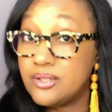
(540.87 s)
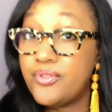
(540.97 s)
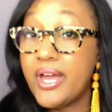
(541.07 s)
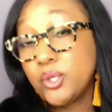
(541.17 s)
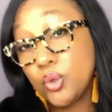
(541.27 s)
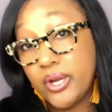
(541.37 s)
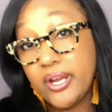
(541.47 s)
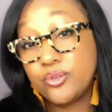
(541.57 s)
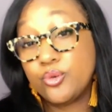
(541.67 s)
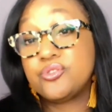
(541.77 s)
that your
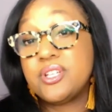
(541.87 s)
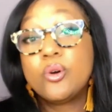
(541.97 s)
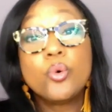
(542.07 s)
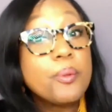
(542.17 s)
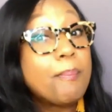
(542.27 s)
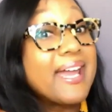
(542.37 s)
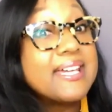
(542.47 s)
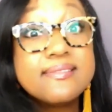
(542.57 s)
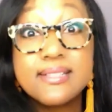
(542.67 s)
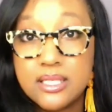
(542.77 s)
character's in, or the
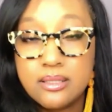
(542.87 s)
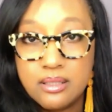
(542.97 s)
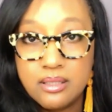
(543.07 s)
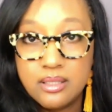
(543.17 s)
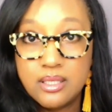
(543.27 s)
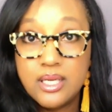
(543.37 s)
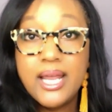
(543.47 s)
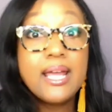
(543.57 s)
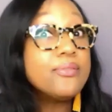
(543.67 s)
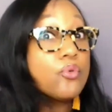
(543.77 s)
pacing
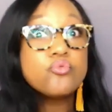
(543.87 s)
and the